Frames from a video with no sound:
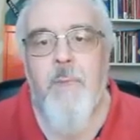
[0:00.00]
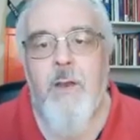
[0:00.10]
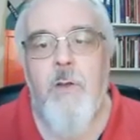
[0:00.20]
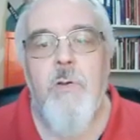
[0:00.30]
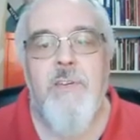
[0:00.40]

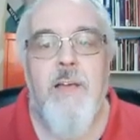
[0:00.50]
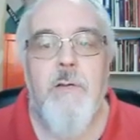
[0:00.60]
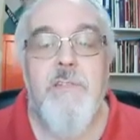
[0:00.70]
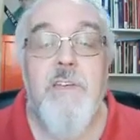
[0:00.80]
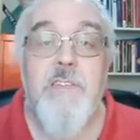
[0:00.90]
Luke
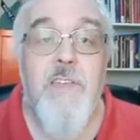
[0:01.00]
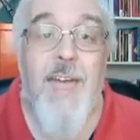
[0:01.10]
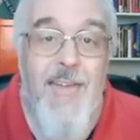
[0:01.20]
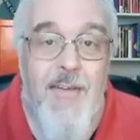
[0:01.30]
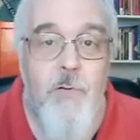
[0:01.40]
tells us that
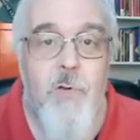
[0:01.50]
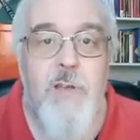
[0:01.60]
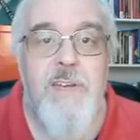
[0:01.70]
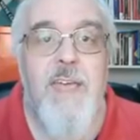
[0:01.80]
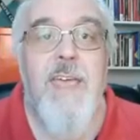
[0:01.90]

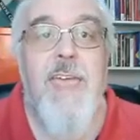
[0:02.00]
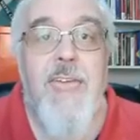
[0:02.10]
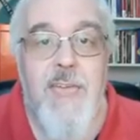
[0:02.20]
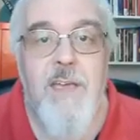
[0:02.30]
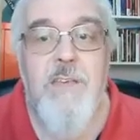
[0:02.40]
Herod
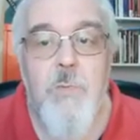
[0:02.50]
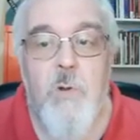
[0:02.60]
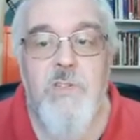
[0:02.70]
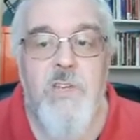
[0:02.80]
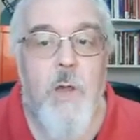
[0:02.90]
Here's
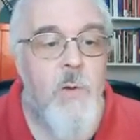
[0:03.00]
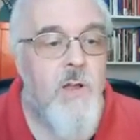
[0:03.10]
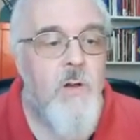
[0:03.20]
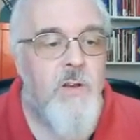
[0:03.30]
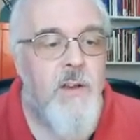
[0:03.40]
what's
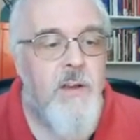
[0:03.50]
going on.